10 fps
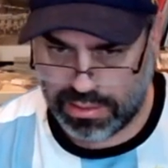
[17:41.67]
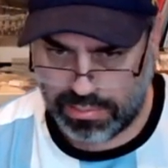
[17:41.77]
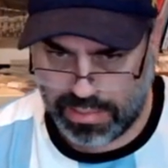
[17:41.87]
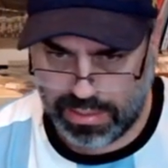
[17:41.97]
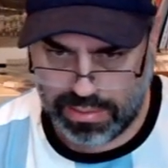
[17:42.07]

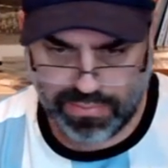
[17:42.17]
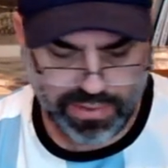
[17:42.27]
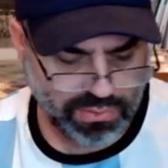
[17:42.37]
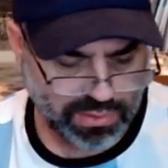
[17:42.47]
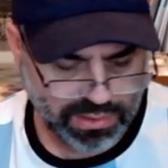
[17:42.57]
that may be of
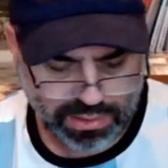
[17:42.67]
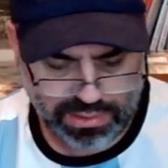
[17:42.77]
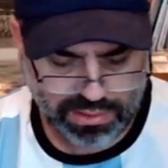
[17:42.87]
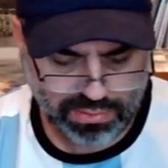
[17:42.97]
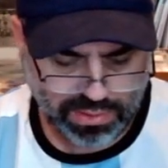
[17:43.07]
interest. I'll
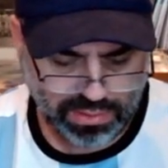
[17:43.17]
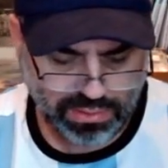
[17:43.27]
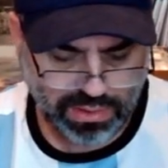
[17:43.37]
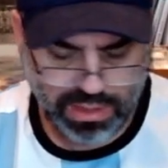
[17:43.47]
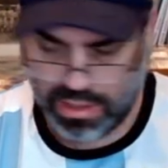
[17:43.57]
just throw
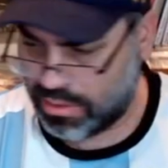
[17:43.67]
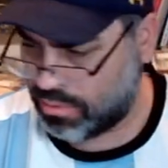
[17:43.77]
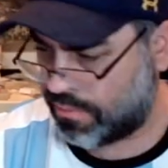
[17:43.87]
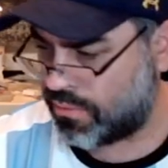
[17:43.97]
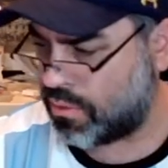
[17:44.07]

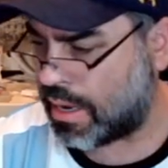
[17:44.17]
a few